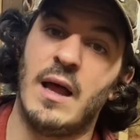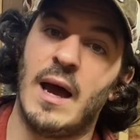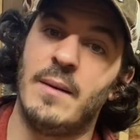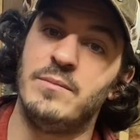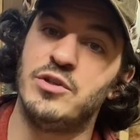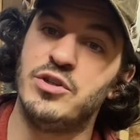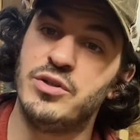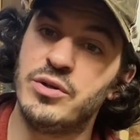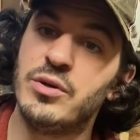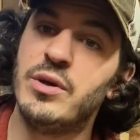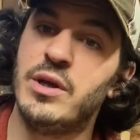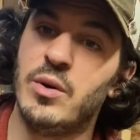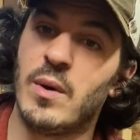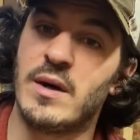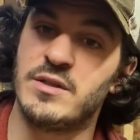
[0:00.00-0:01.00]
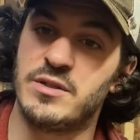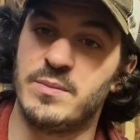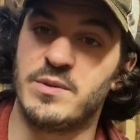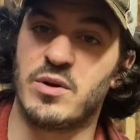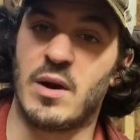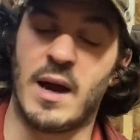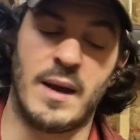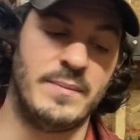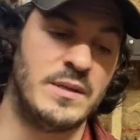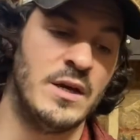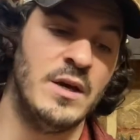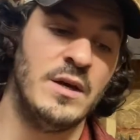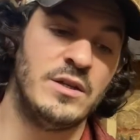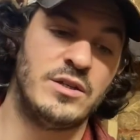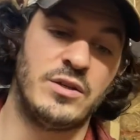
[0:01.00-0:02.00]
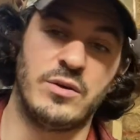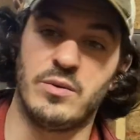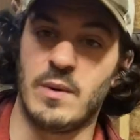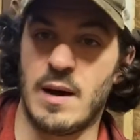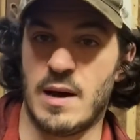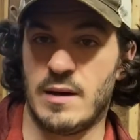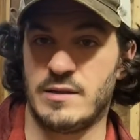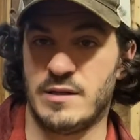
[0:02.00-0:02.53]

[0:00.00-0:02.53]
I'm sure you are subscribed to